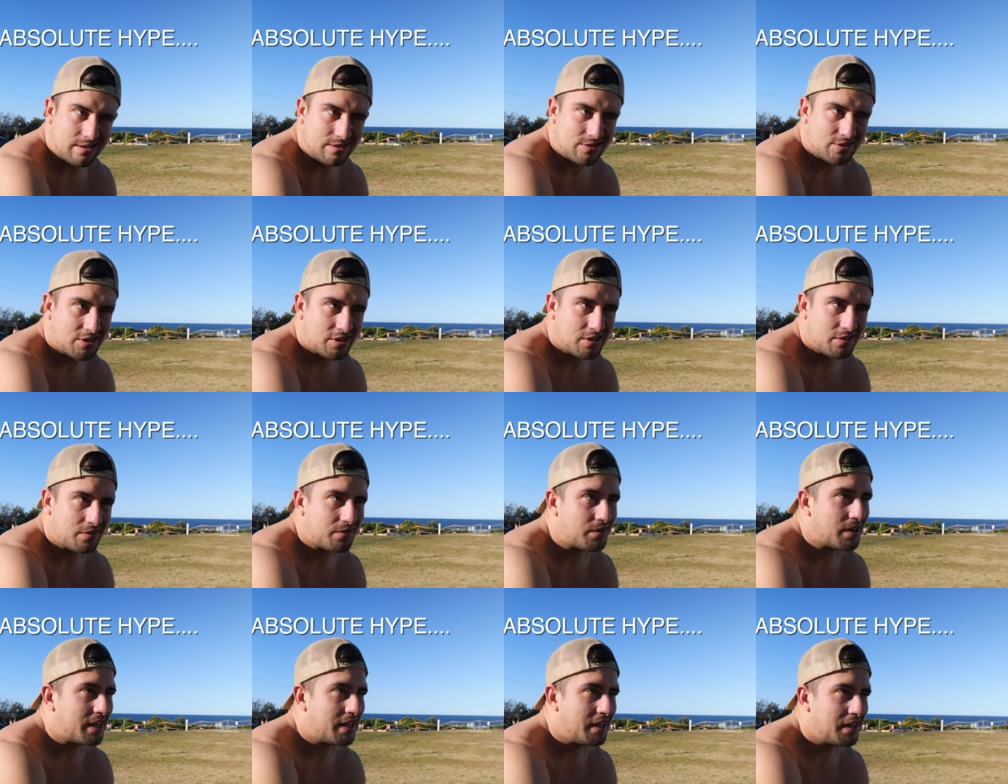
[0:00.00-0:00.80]
I'm just going to
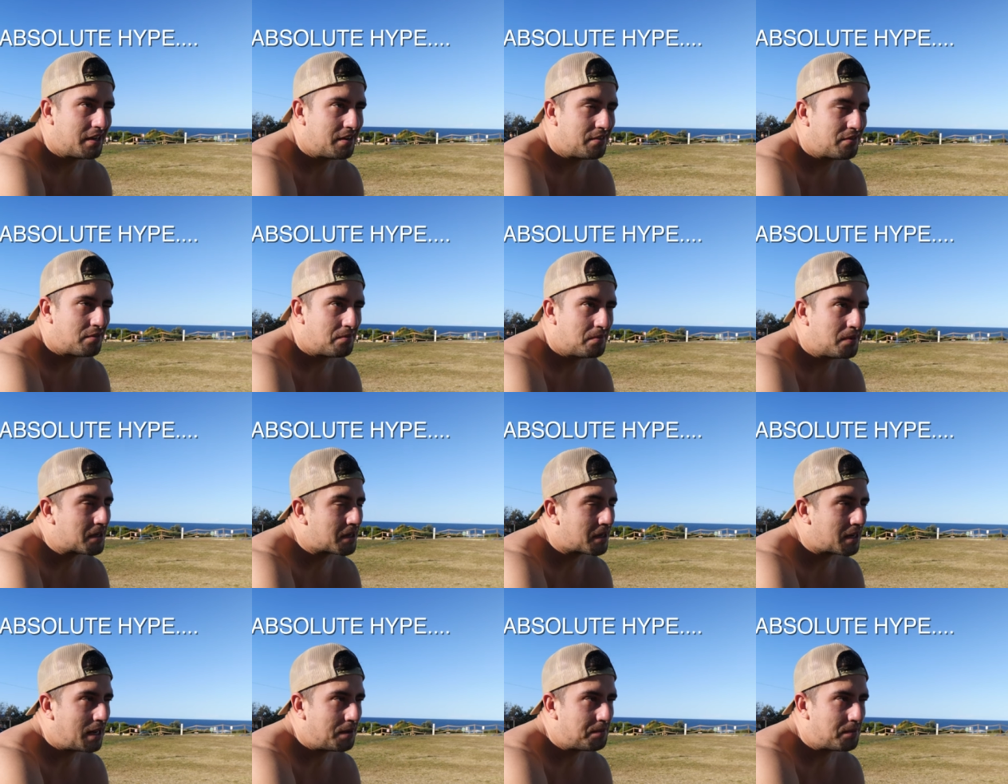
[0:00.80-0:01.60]
wait here for a
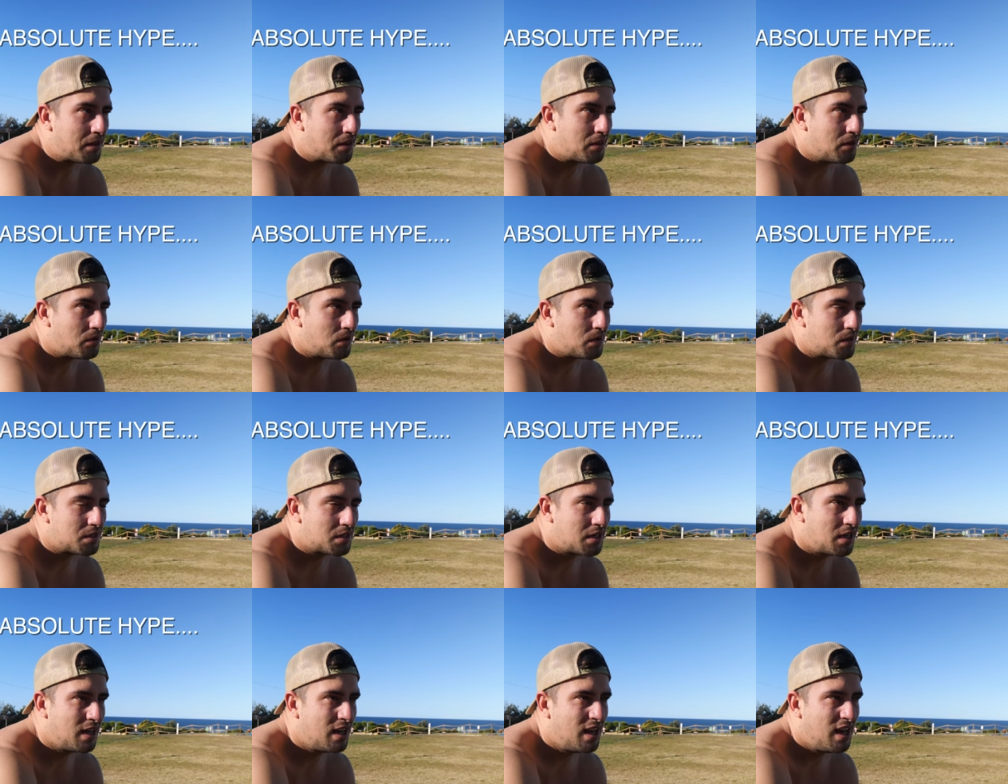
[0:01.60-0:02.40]
minute, collect my thoughts.
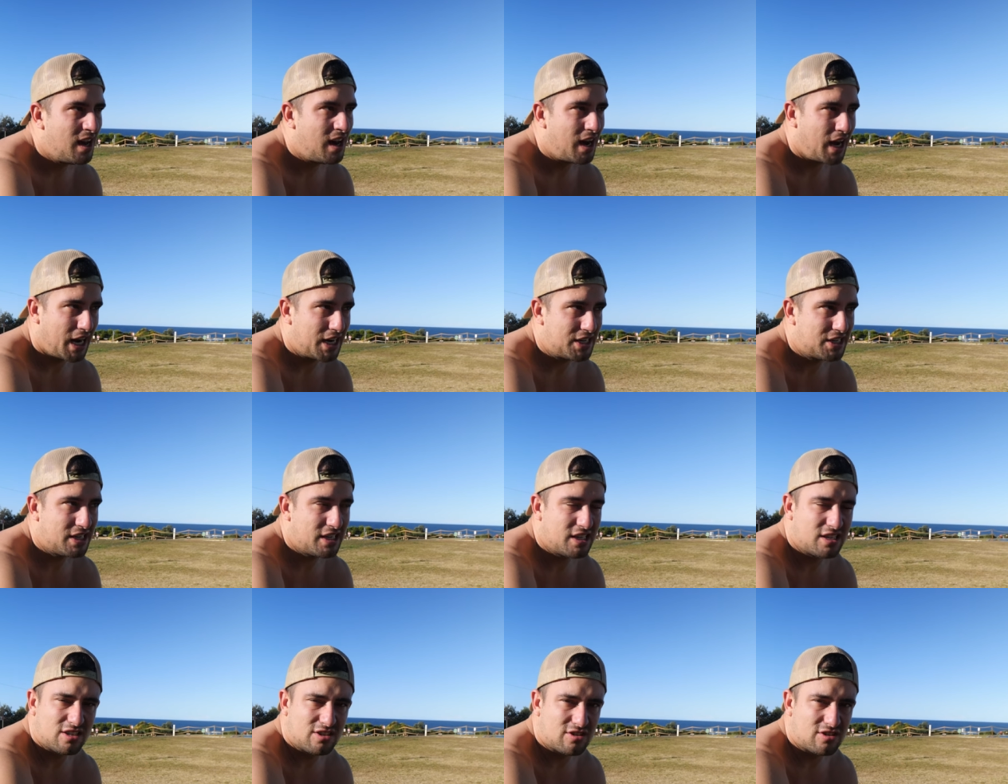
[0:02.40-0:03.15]
I actually need to